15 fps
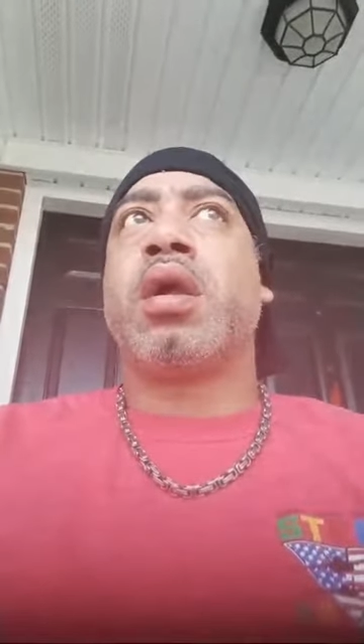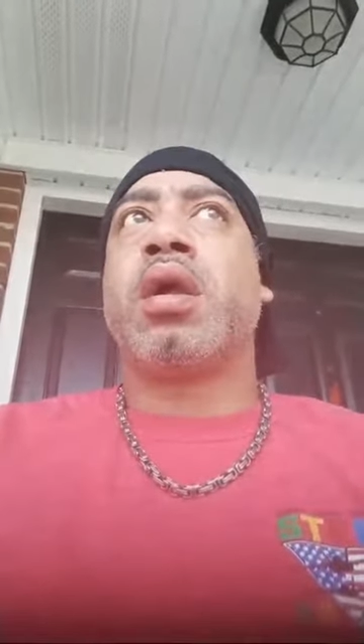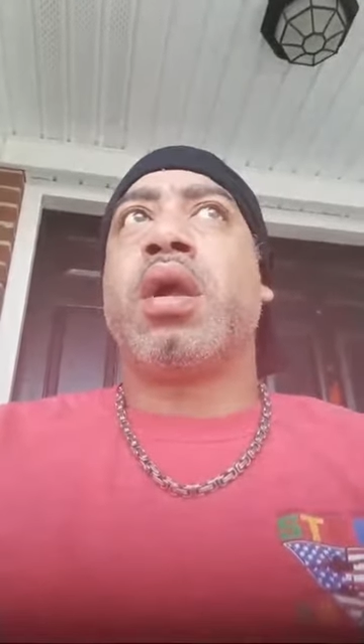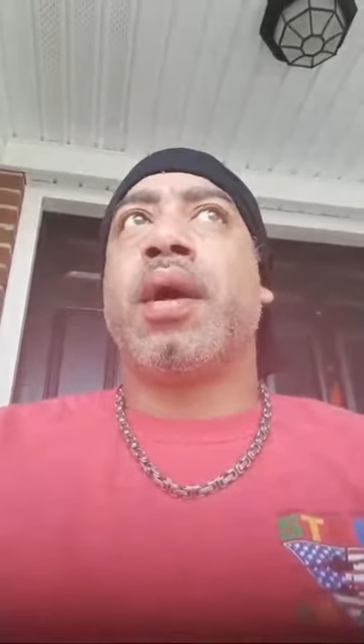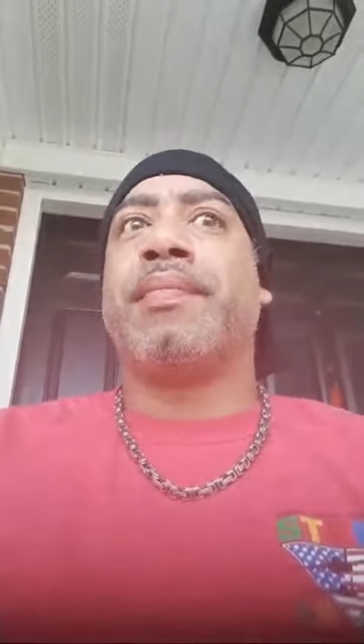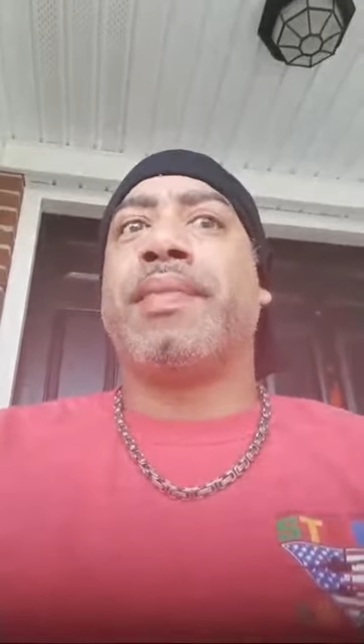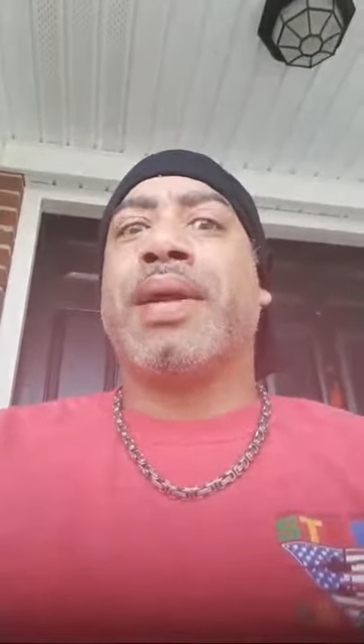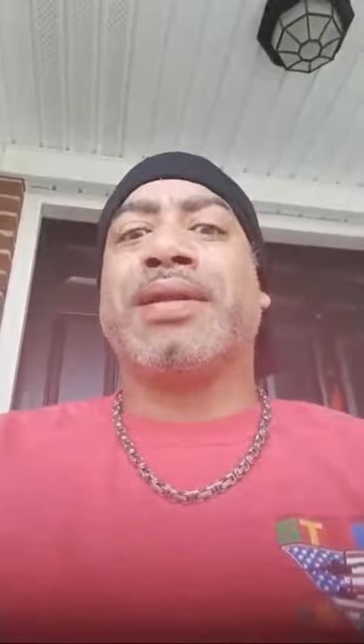
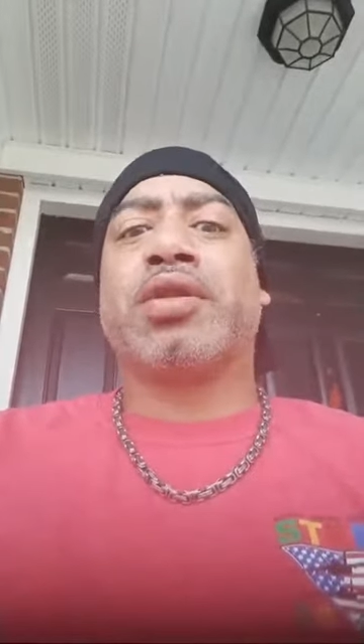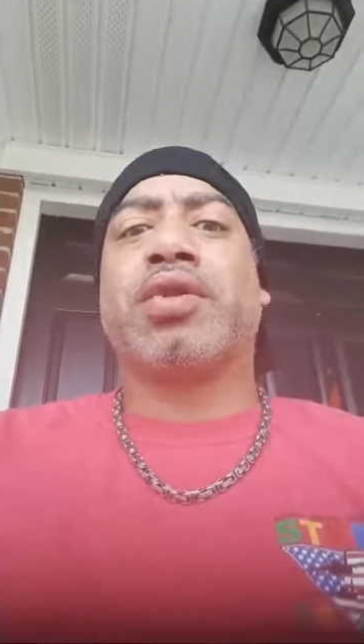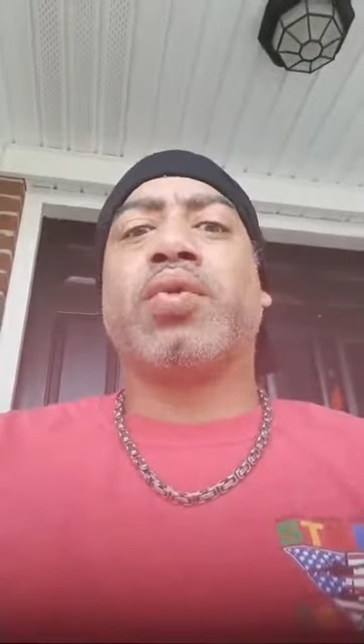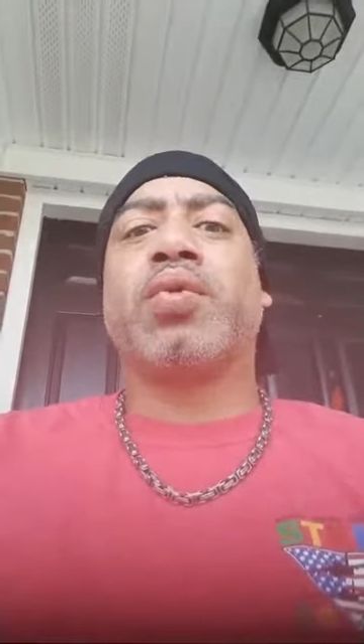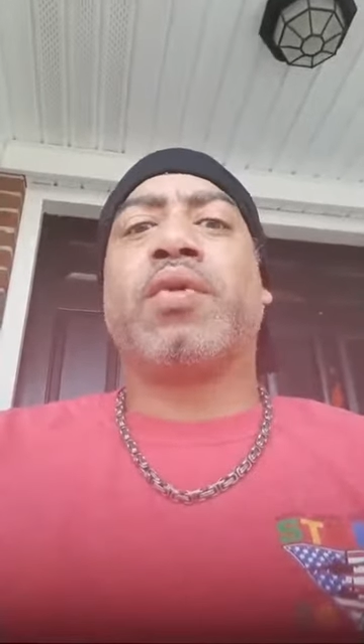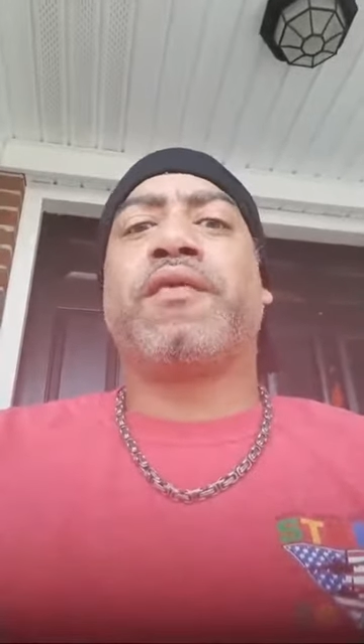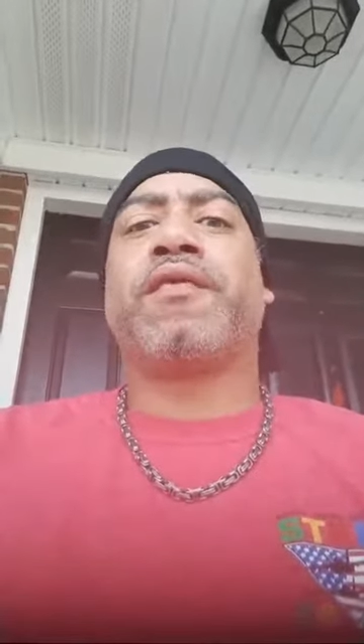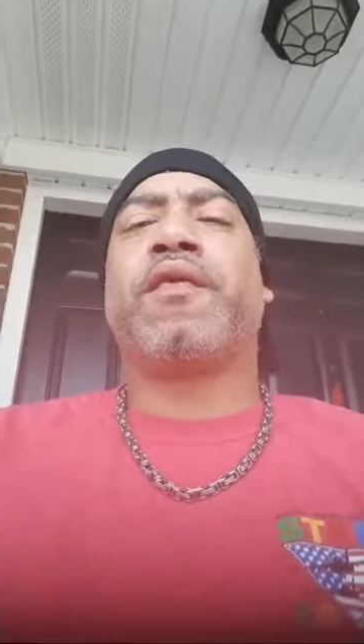I'm not
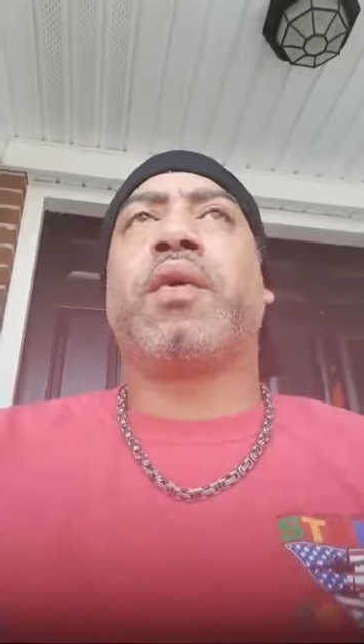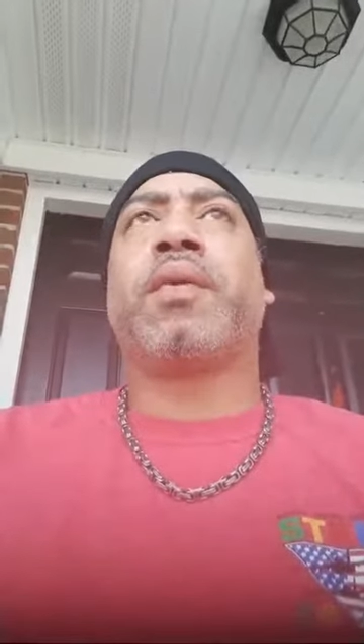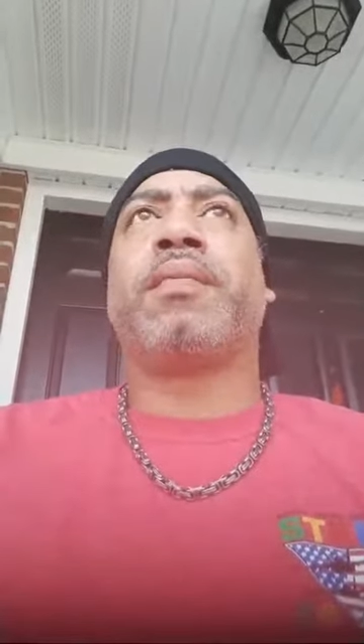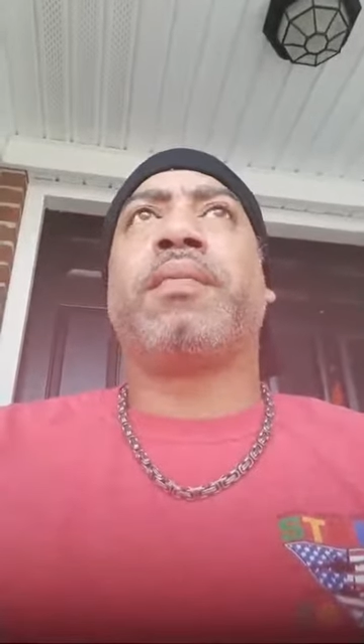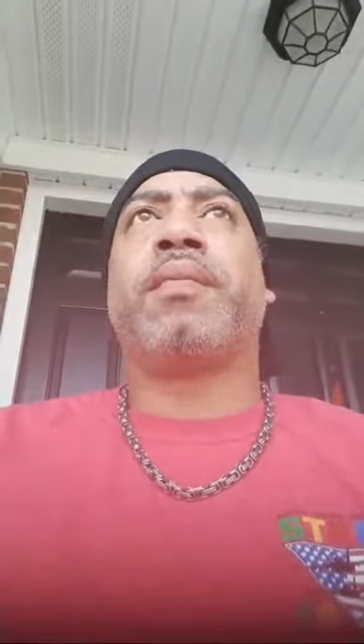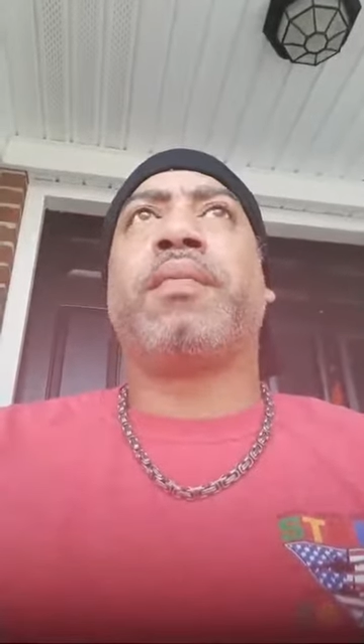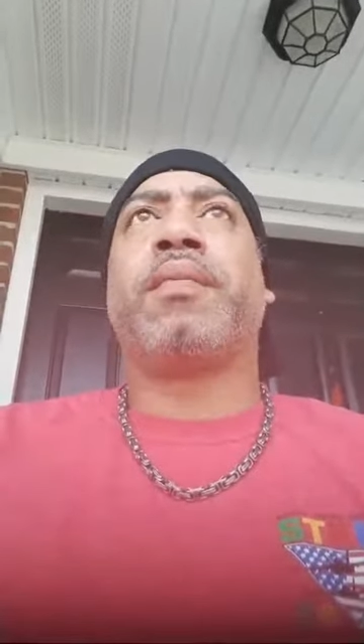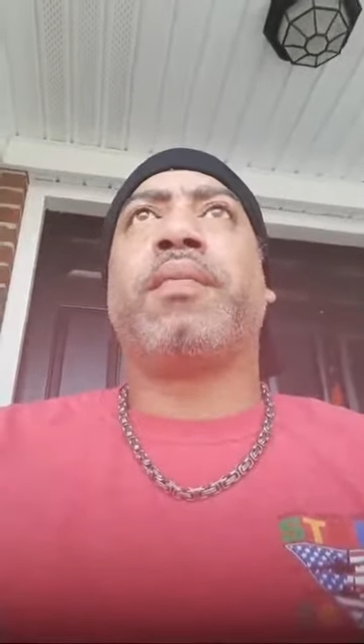suited for,
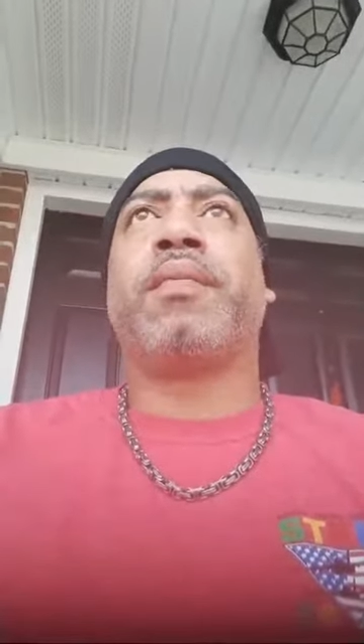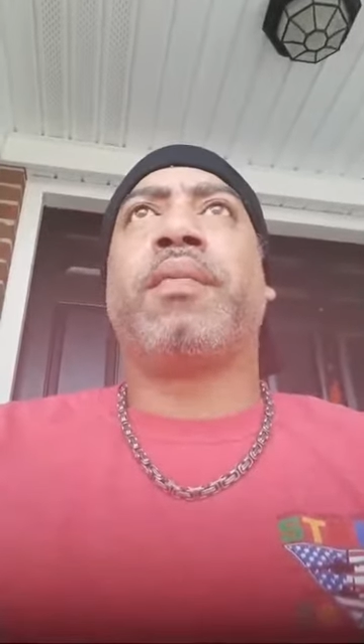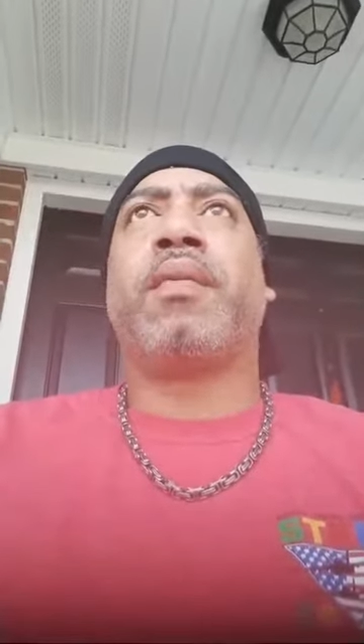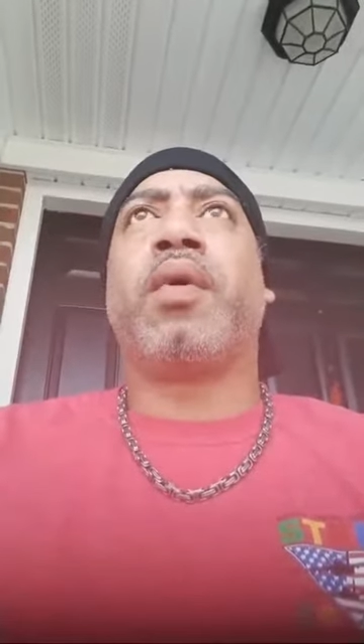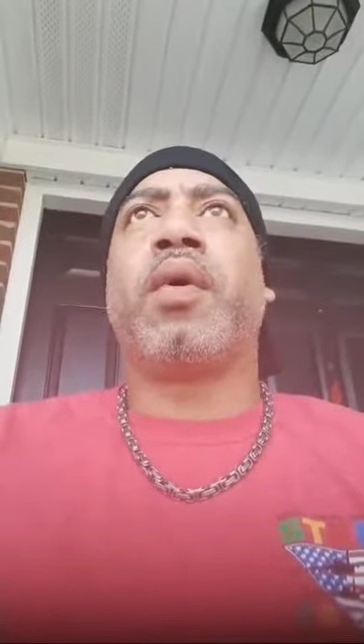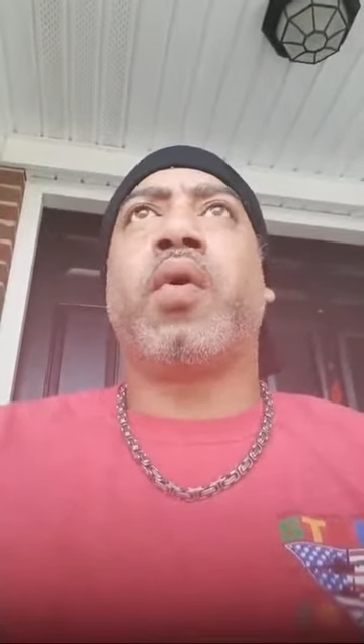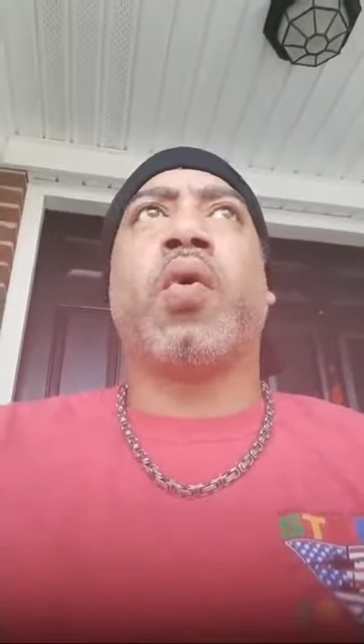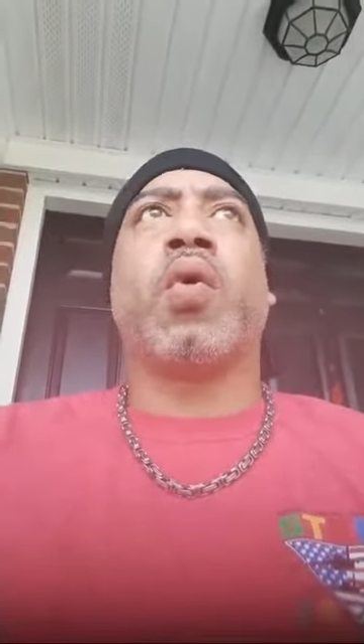
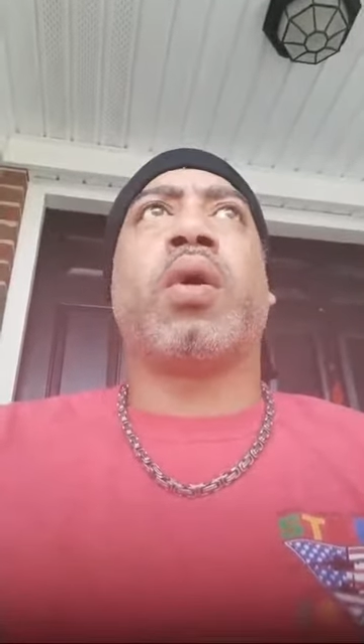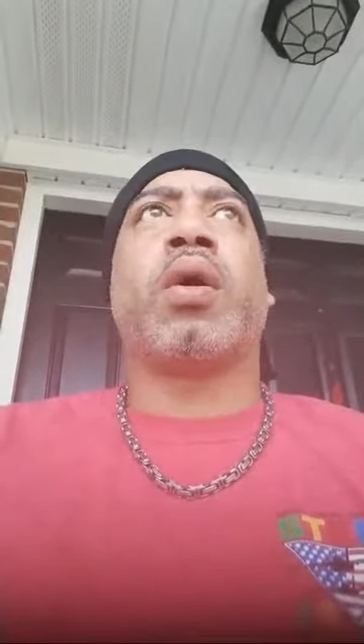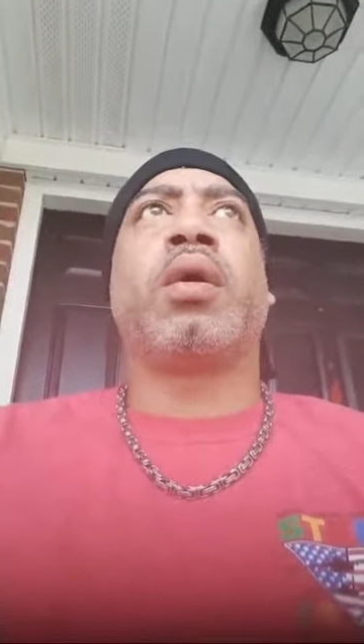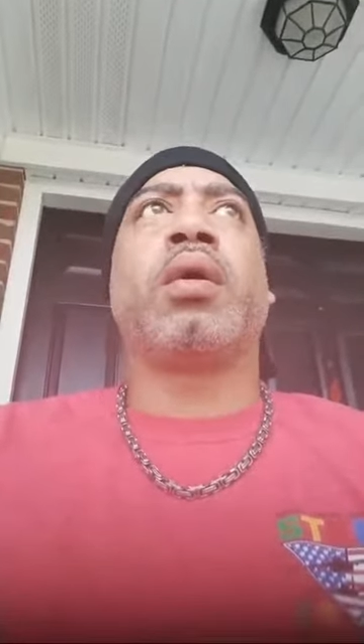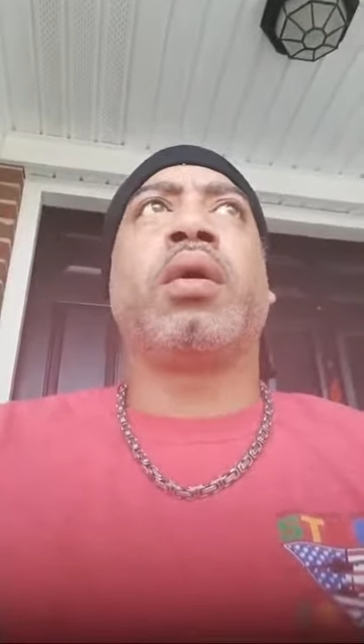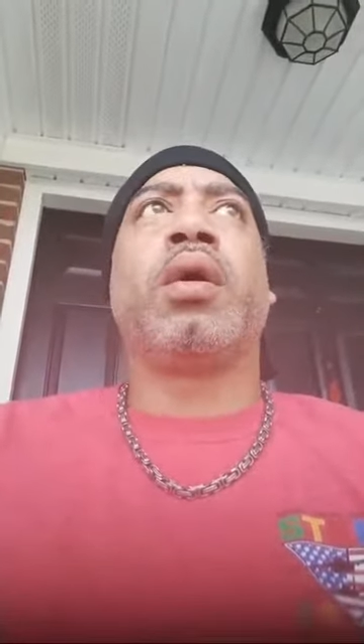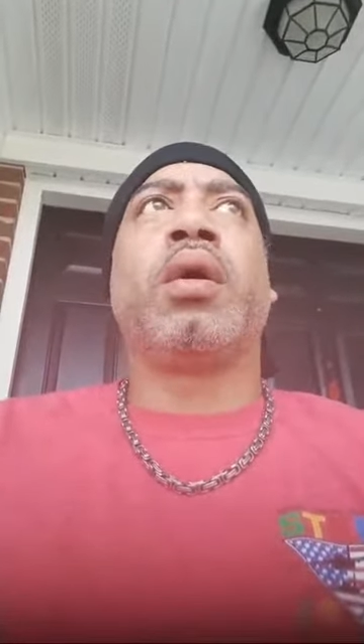or